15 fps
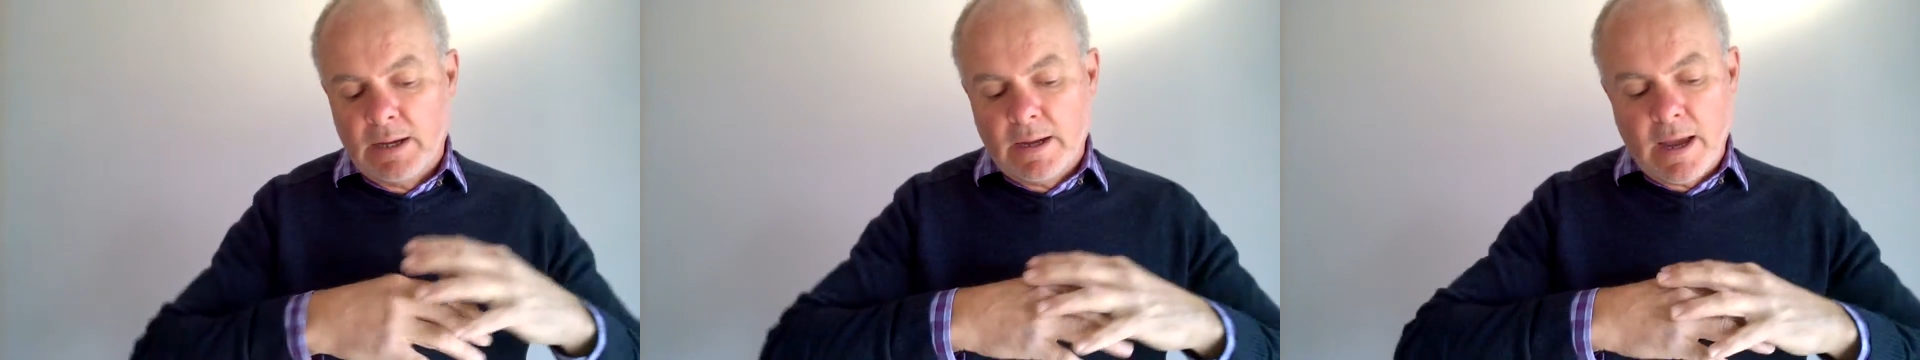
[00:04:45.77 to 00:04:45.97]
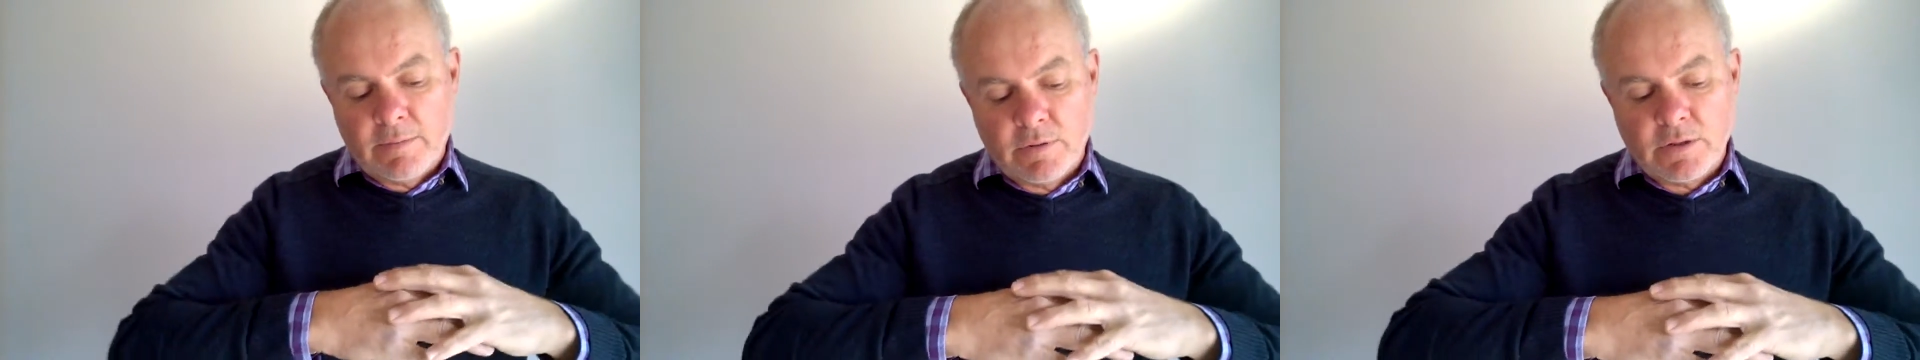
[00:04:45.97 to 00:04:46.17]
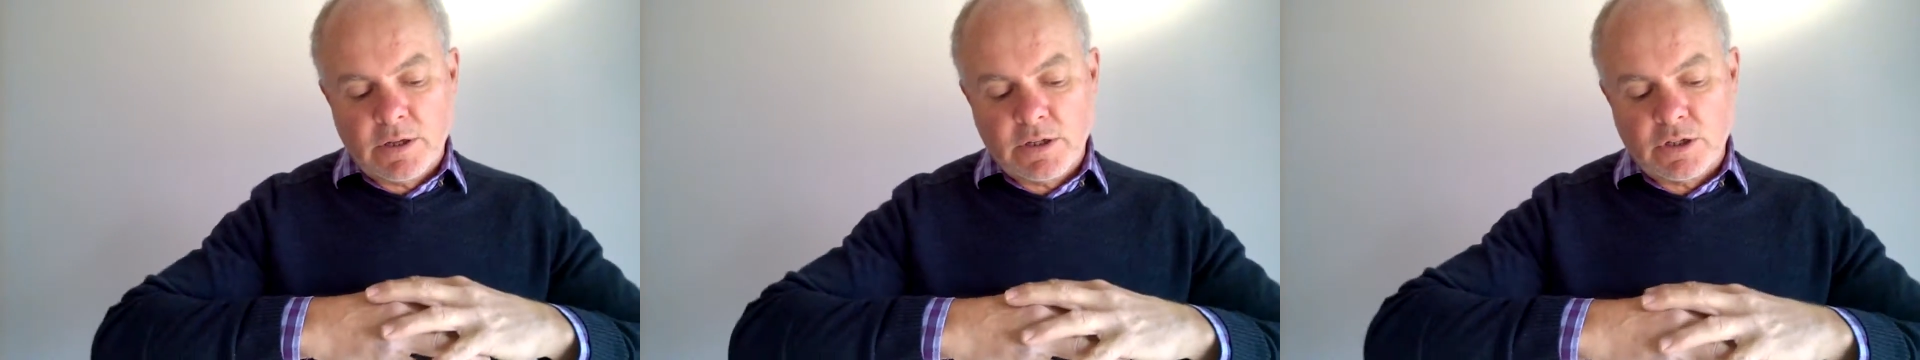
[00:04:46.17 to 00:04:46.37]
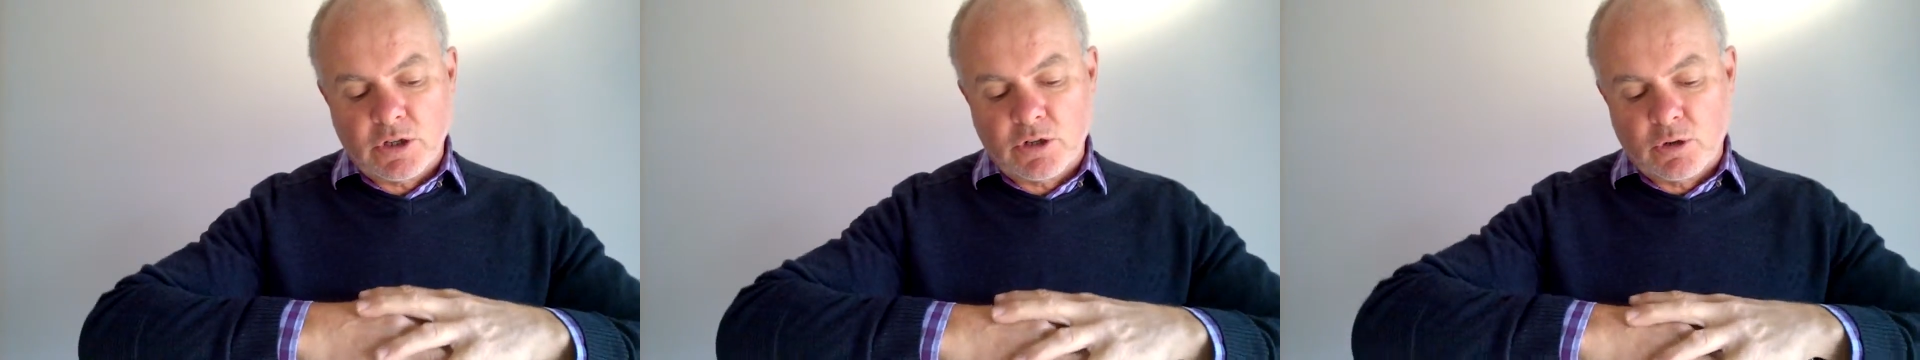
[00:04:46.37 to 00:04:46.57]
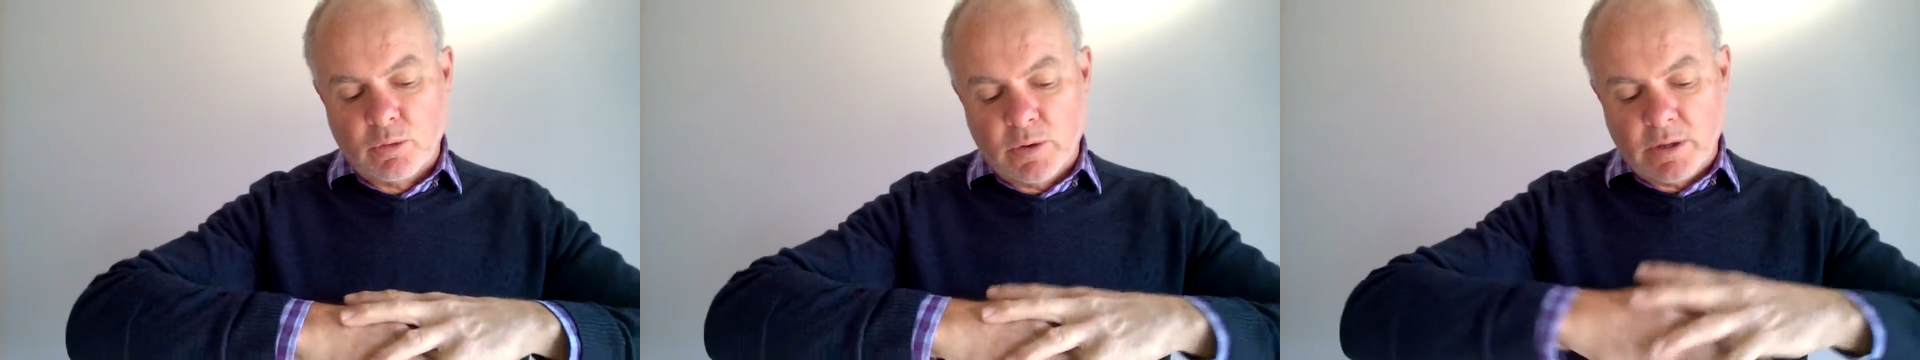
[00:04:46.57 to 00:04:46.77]
everything to
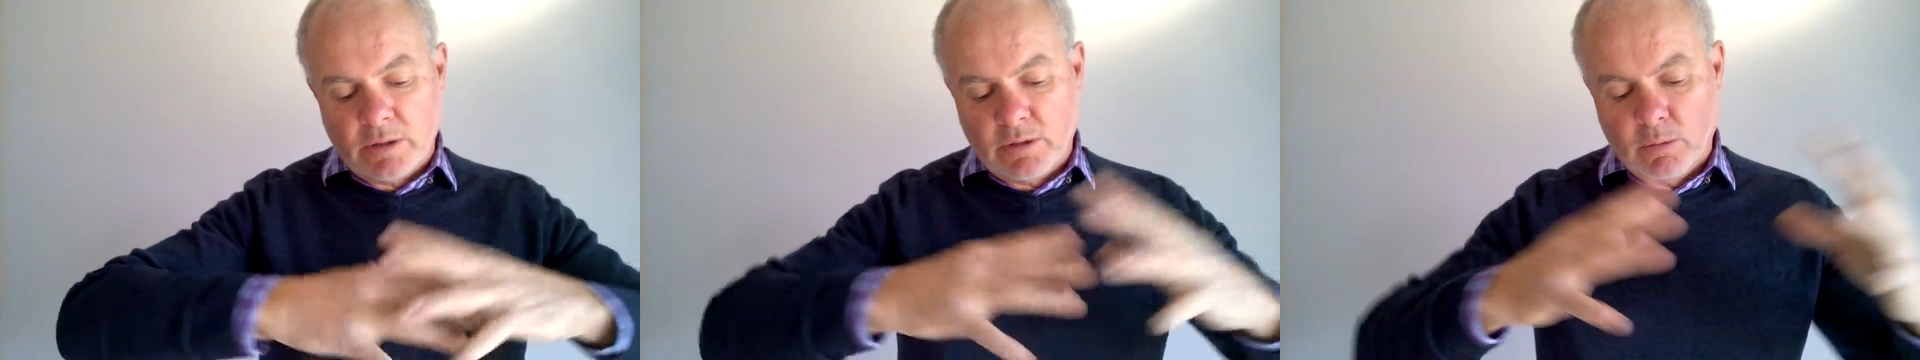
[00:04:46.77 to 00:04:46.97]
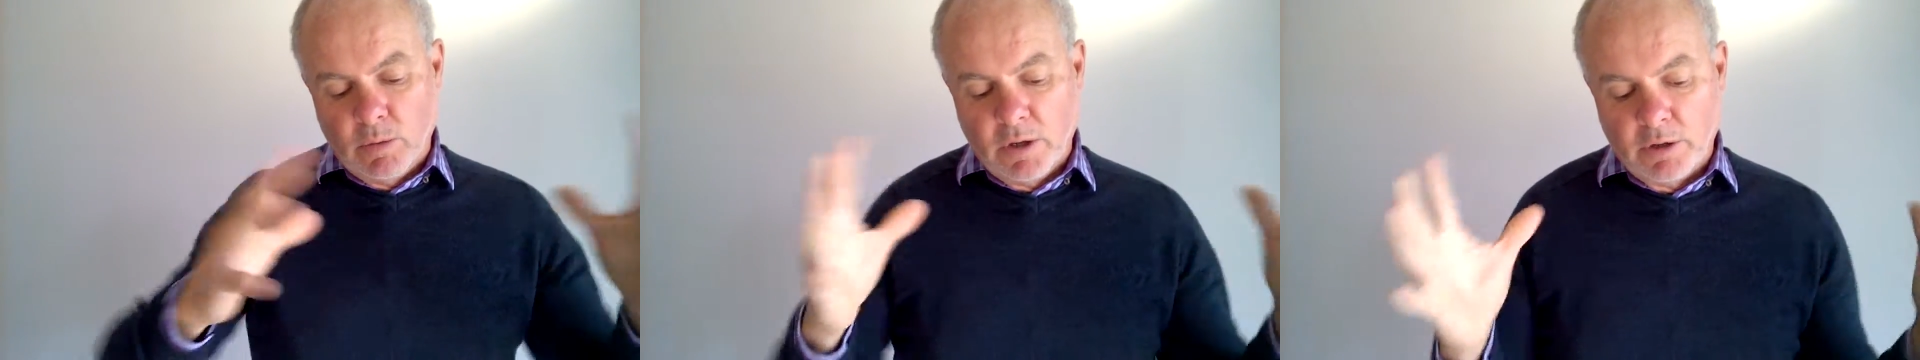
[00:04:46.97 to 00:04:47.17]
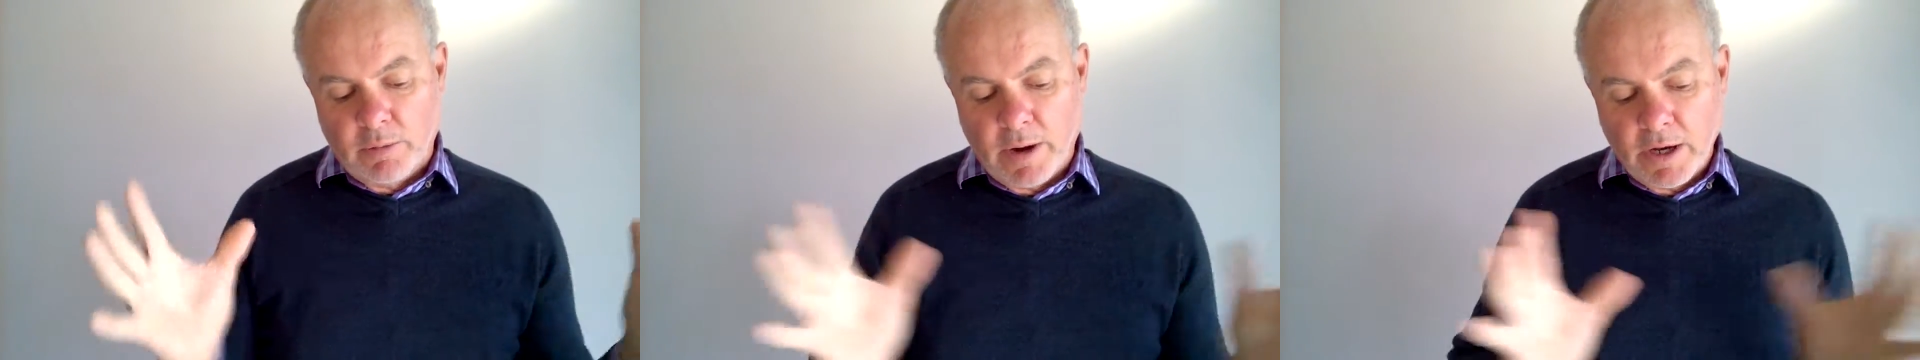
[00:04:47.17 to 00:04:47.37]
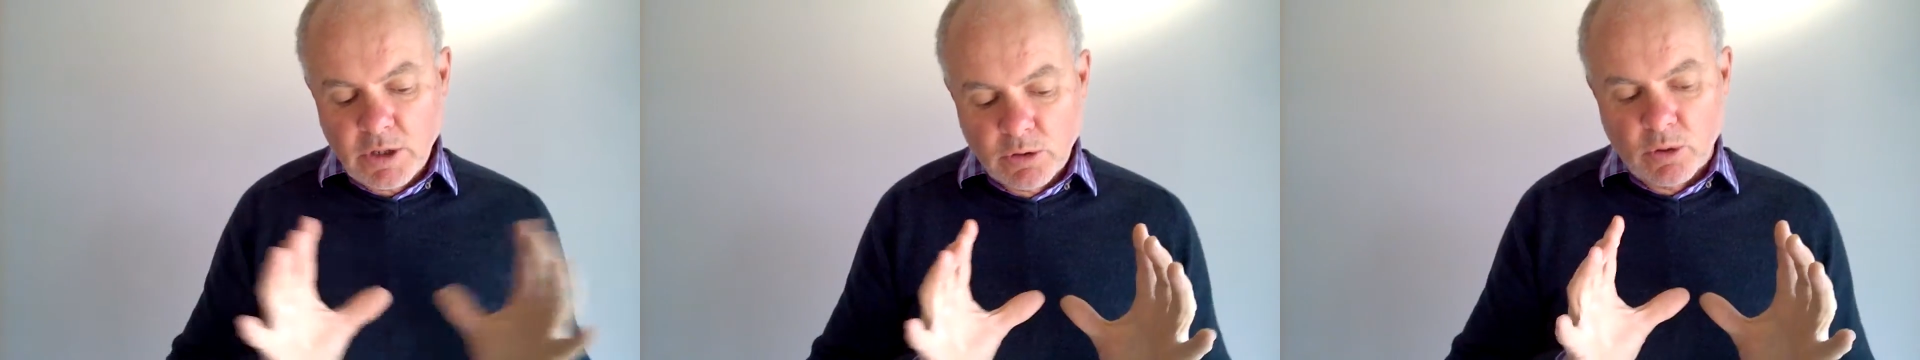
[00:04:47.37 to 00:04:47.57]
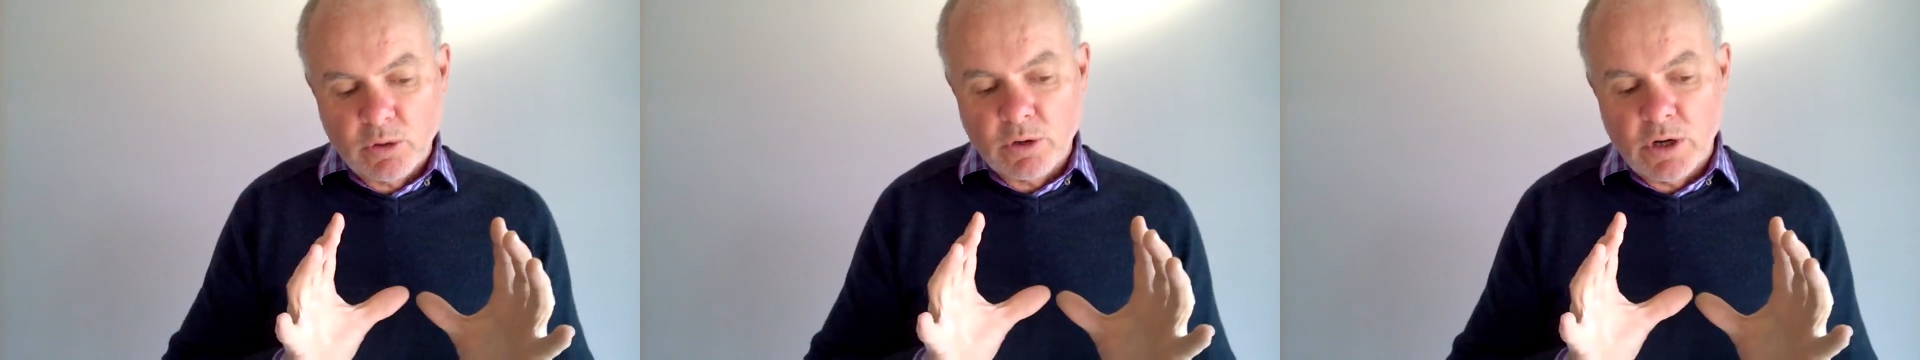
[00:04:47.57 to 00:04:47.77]
do with the world around
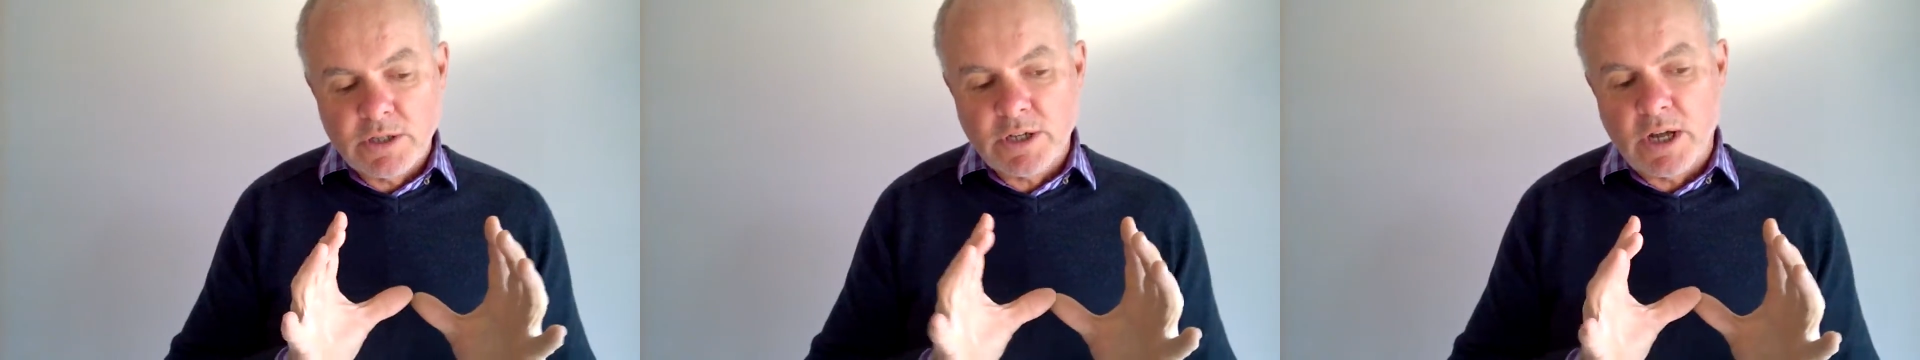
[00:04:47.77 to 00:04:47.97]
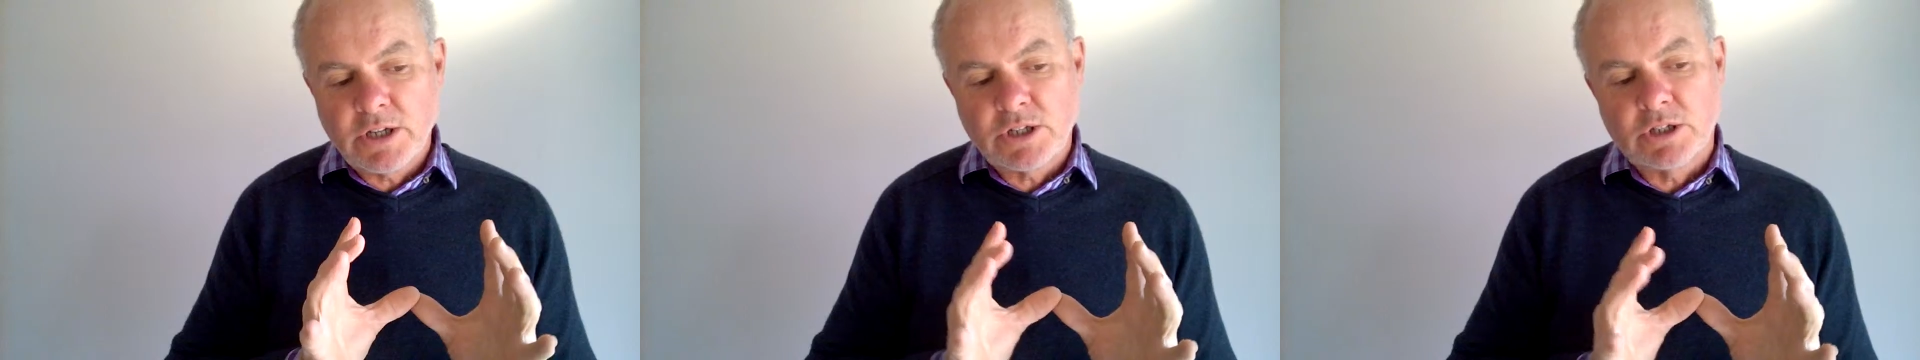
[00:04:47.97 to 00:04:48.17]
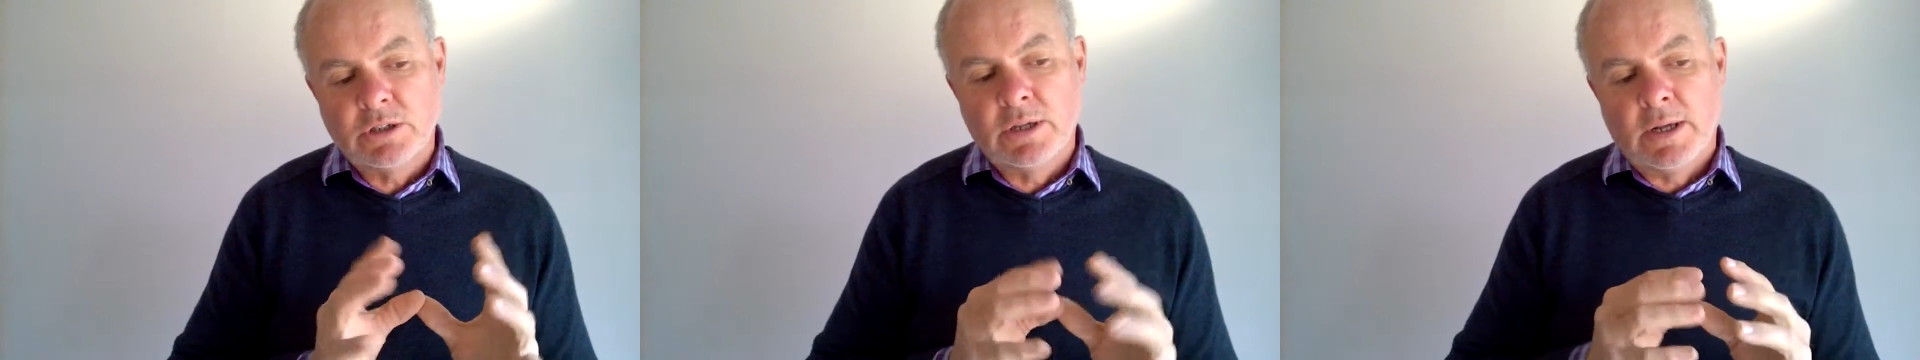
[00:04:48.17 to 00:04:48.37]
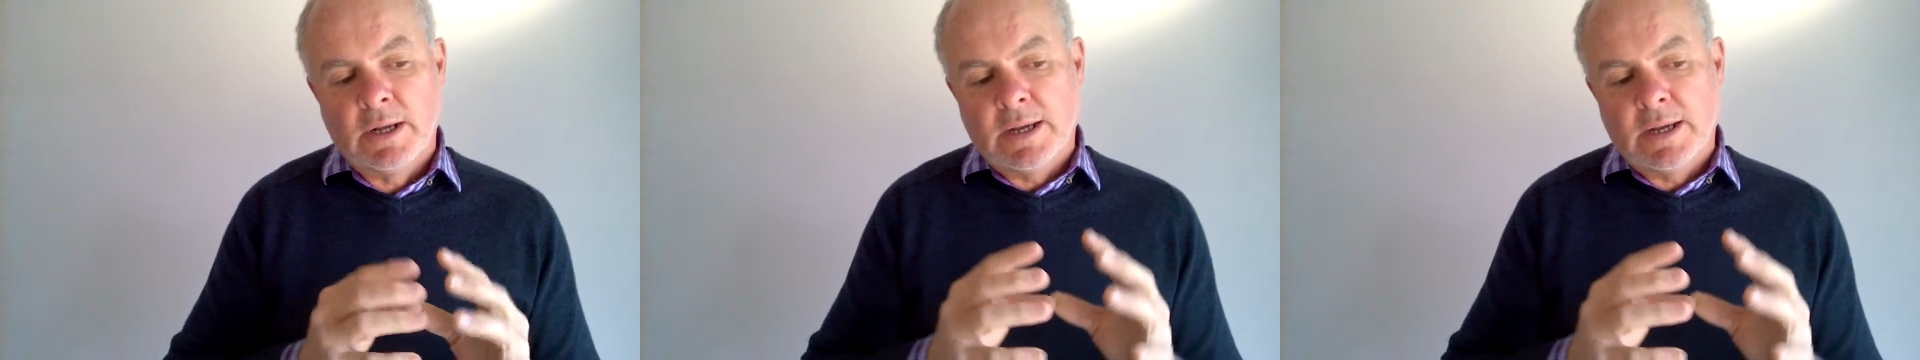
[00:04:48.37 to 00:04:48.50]
your organization.